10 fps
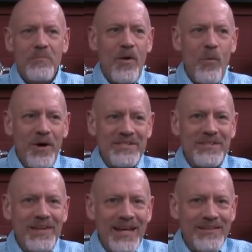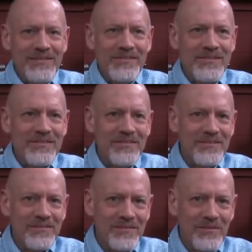But what's Leighton's?
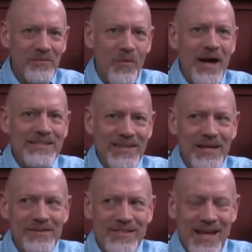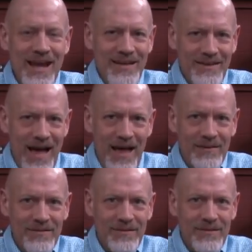Why is Leighton saying that?
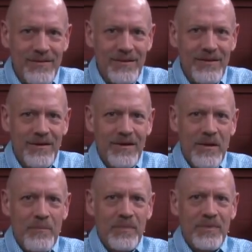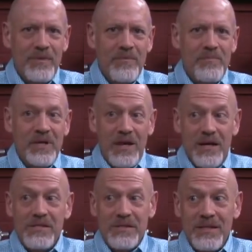
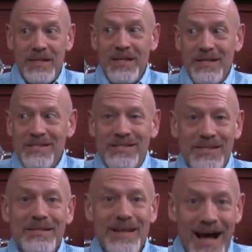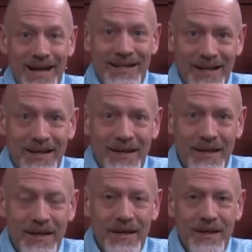because he is denying
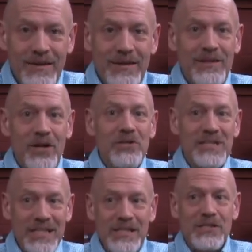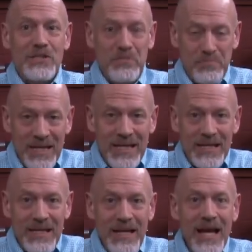that there needs to
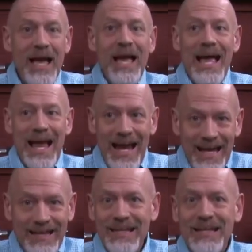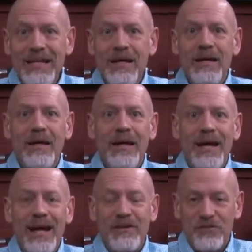be any
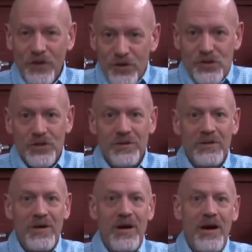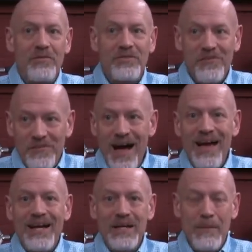exertion of
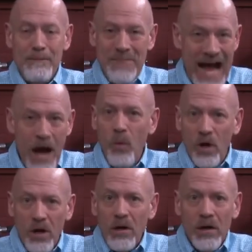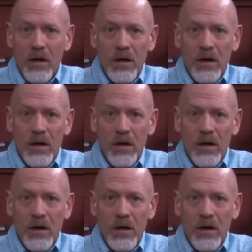divine power